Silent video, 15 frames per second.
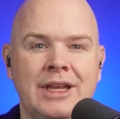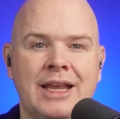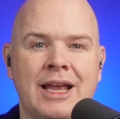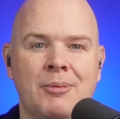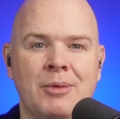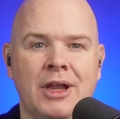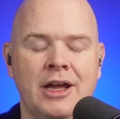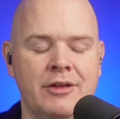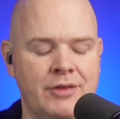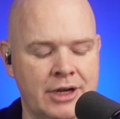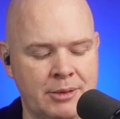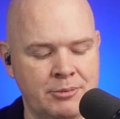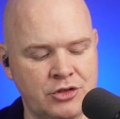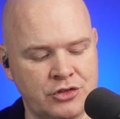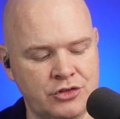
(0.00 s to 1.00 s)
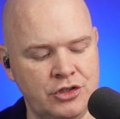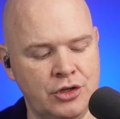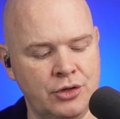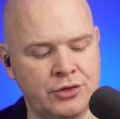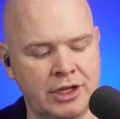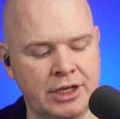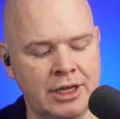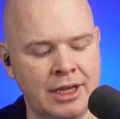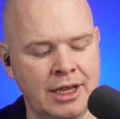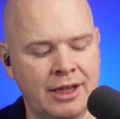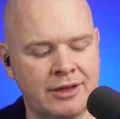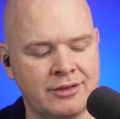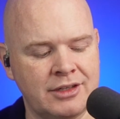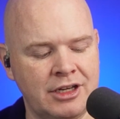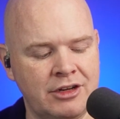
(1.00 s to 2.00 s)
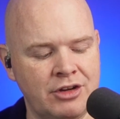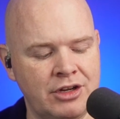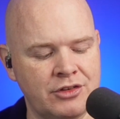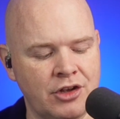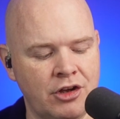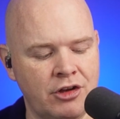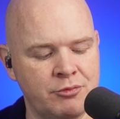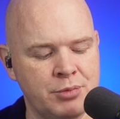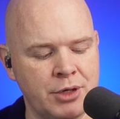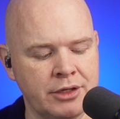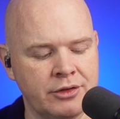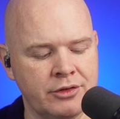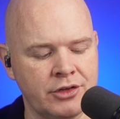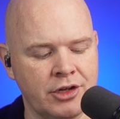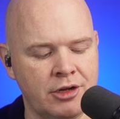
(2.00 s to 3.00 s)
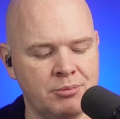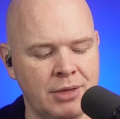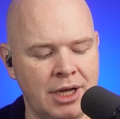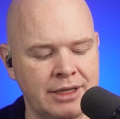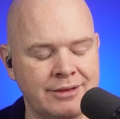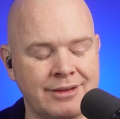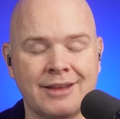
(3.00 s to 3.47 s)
Ecamm Live, and I'm just using a series of buttons on my